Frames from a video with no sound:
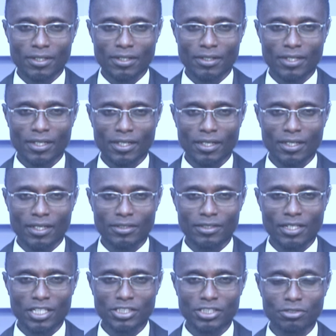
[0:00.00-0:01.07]
The
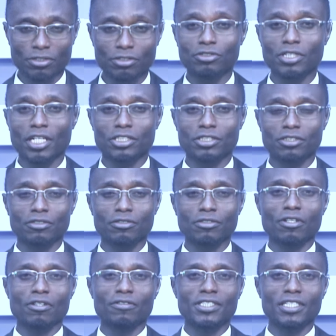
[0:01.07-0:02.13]
National Treasurer
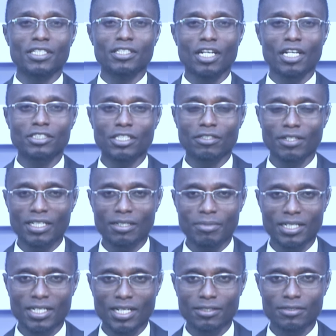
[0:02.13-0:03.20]
of the Nigeria
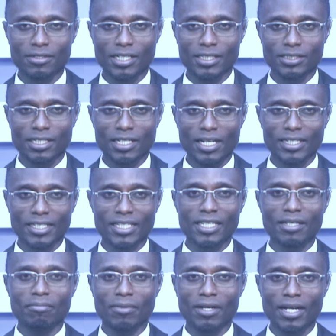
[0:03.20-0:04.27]
Labour Congress,
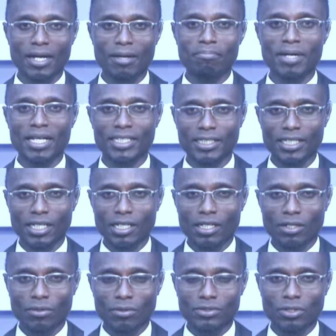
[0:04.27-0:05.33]
Hakeem Ambali,
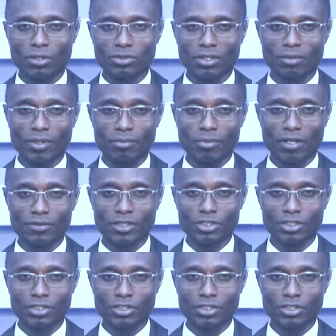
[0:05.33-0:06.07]
who is also a member of the